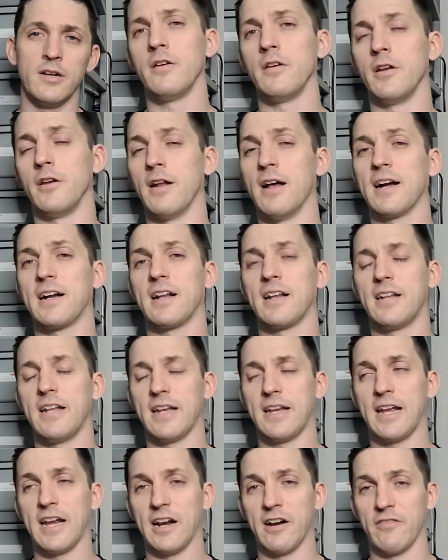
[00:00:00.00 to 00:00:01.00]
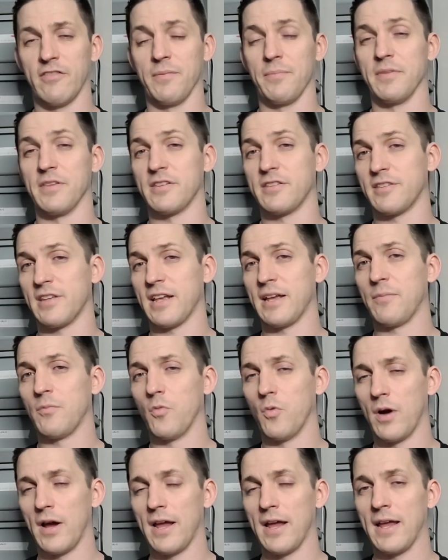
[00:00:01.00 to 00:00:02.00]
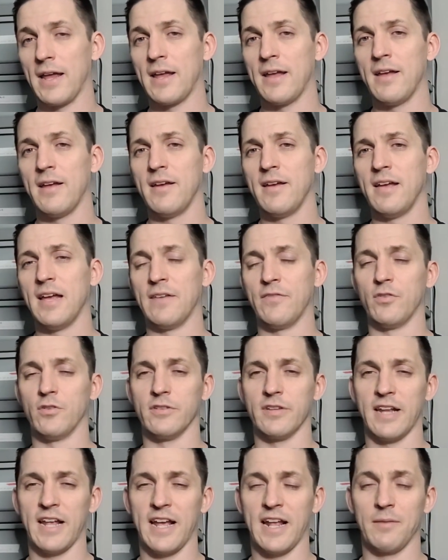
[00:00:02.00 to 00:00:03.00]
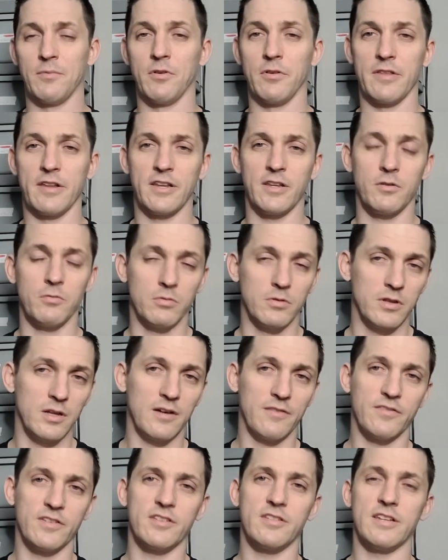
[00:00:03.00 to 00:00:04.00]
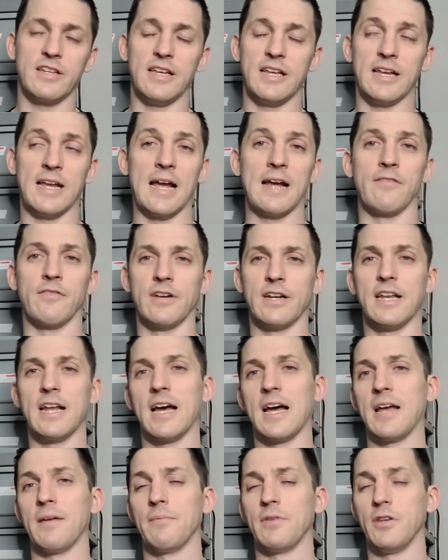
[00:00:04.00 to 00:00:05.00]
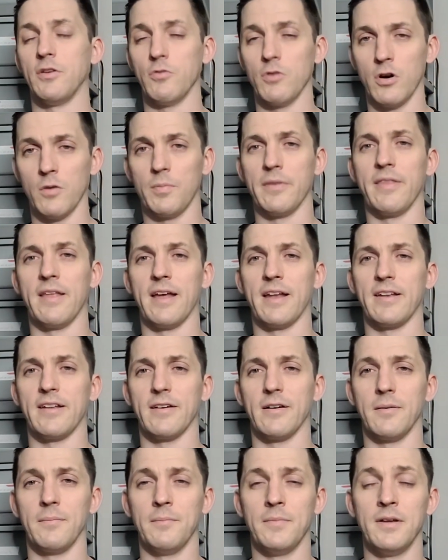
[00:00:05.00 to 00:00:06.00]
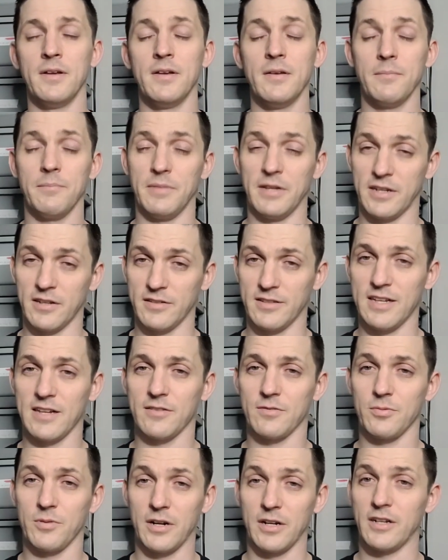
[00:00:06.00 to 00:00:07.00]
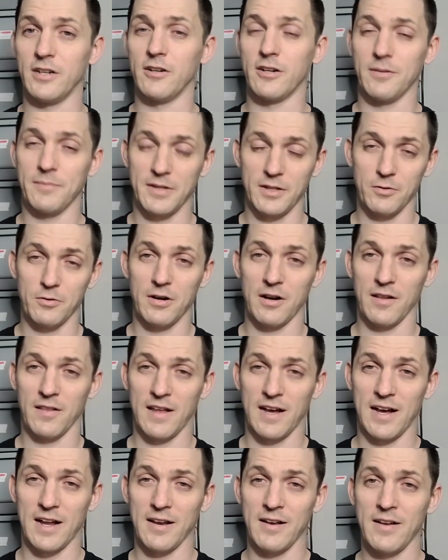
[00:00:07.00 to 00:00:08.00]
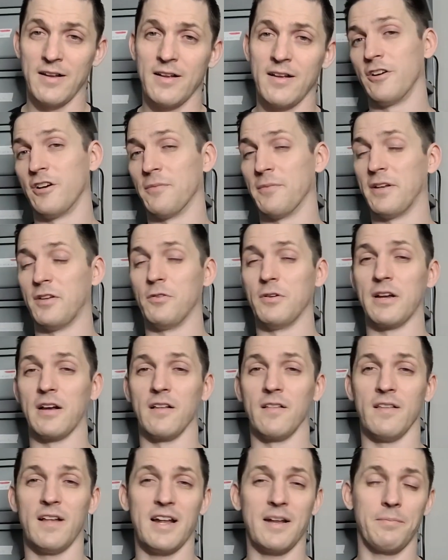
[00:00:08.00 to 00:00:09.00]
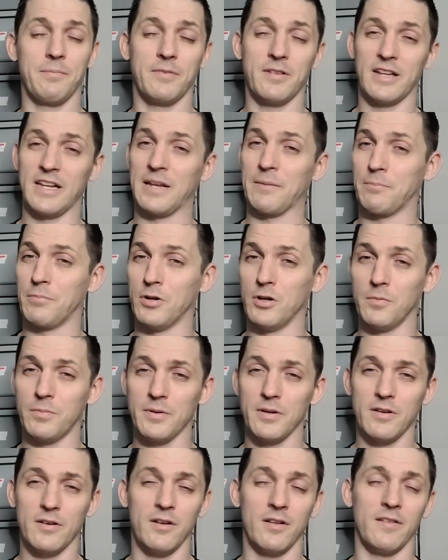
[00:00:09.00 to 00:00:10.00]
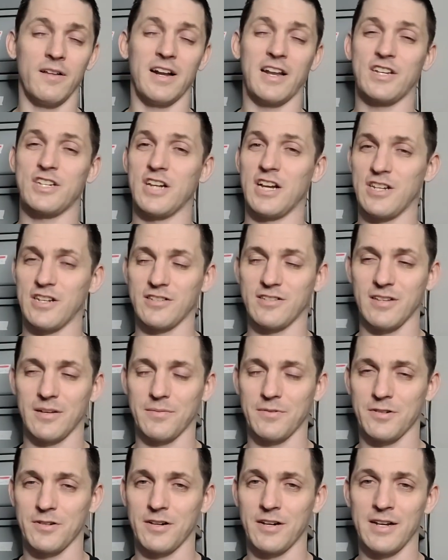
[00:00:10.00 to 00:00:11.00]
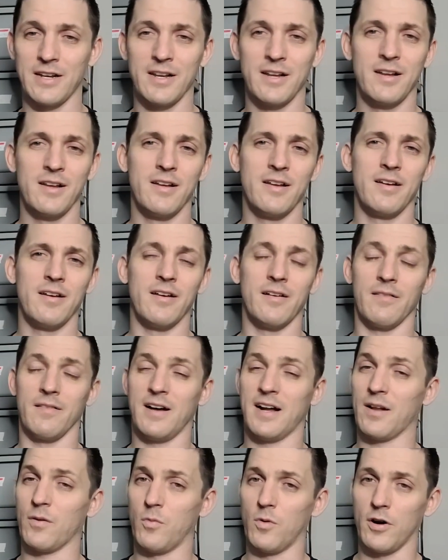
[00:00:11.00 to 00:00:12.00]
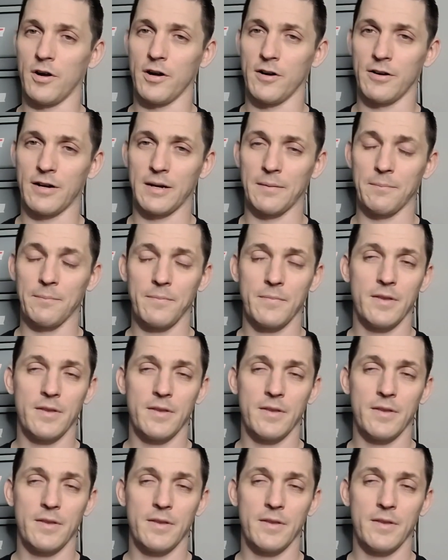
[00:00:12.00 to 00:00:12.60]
You're not going to take care of them the same way if it was an animal that you loved seeing every time you open that tub. Because guess what? You're going to be doing a lot. You're going to be doing a lot of cleaning poop, a lot of changing substrate, a lot of watering.